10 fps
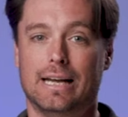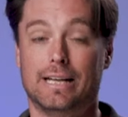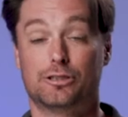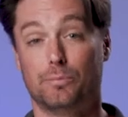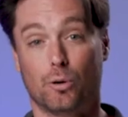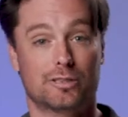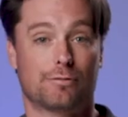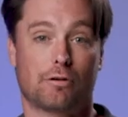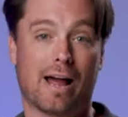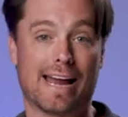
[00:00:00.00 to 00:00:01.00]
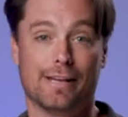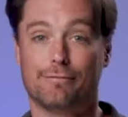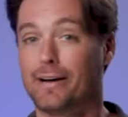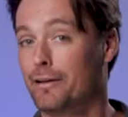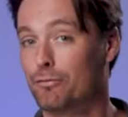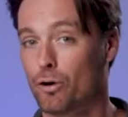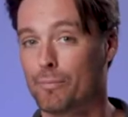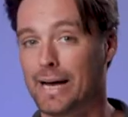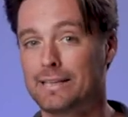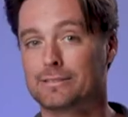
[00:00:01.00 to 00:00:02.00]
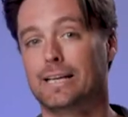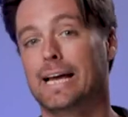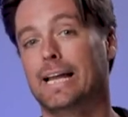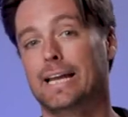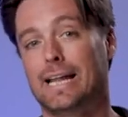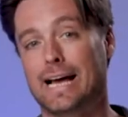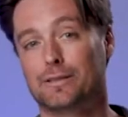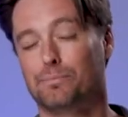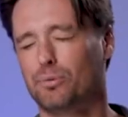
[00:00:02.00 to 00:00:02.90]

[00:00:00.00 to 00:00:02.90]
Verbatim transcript: It supports a variety of file formats and it has